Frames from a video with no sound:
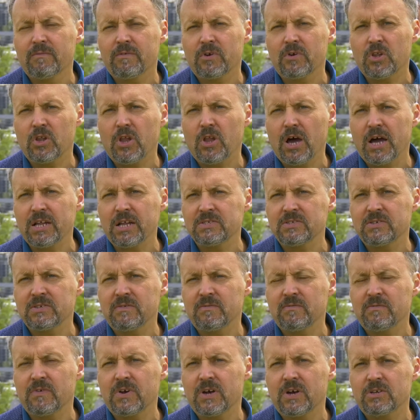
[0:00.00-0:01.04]
for lots
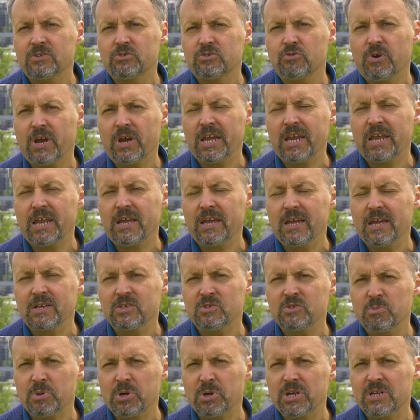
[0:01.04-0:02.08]
of uh, training
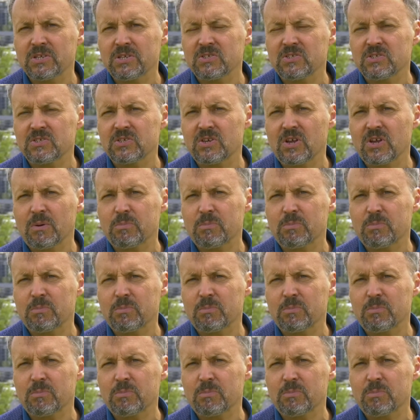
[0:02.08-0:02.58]
experiences and